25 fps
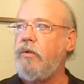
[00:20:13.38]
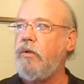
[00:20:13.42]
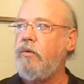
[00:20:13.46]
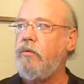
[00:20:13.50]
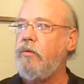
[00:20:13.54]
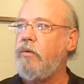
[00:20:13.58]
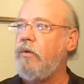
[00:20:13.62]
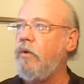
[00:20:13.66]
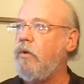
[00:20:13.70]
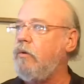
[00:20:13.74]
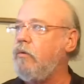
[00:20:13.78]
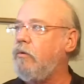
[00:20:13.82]

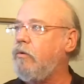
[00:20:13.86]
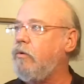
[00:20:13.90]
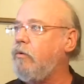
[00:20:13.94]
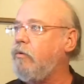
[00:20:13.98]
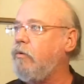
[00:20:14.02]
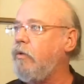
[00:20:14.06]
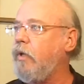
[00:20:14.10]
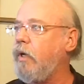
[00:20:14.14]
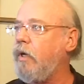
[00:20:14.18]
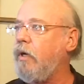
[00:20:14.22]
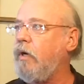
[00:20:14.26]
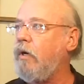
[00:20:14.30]
Don't know
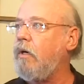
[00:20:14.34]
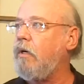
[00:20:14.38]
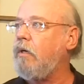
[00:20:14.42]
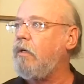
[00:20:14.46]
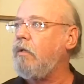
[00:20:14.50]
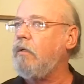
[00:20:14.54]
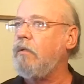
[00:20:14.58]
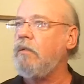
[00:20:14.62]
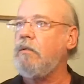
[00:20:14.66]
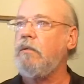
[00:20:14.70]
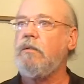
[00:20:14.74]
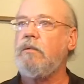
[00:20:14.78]
who they
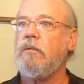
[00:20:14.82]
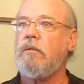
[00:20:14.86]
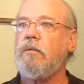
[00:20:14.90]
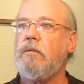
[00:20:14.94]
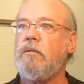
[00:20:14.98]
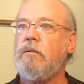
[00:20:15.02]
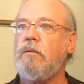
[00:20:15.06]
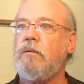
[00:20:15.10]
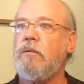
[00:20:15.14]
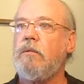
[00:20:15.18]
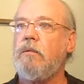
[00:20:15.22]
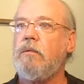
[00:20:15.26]
are.
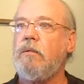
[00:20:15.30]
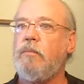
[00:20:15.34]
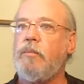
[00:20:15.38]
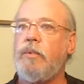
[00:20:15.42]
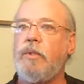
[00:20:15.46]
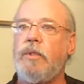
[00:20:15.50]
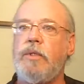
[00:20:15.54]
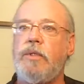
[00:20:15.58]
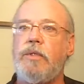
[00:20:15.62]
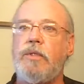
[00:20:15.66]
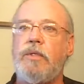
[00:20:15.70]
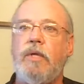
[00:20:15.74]

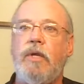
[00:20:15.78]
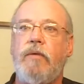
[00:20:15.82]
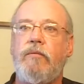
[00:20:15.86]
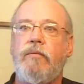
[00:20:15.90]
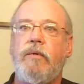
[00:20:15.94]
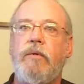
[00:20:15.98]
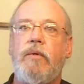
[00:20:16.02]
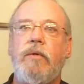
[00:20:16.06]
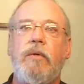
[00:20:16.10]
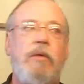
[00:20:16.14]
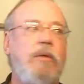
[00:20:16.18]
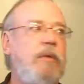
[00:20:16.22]
Police
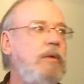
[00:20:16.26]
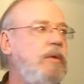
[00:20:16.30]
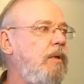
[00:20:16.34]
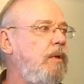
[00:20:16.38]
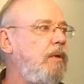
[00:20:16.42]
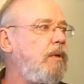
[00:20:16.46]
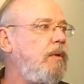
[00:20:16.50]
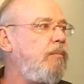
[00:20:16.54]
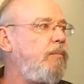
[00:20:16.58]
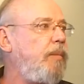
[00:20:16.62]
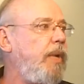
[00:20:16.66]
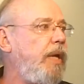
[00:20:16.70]
never
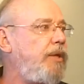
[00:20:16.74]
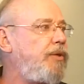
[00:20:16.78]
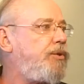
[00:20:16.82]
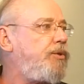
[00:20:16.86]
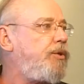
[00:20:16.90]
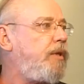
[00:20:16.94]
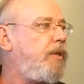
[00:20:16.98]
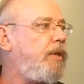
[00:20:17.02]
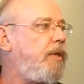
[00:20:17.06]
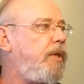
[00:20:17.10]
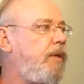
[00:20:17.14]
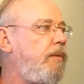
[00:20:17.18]

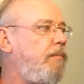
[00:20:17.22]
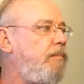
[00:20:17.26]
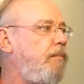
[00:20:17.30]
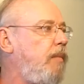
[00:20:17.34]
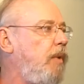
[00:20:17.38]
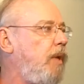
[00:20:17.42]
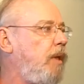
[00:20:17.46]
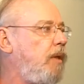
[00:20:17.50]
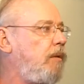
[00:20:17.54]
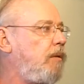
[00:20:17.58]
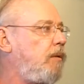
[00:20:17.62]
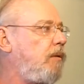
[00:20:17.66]
mentioned
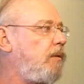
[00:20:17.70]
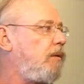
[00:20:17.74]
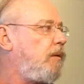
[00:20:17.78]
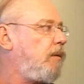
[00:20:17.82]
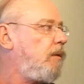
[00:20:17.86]
them.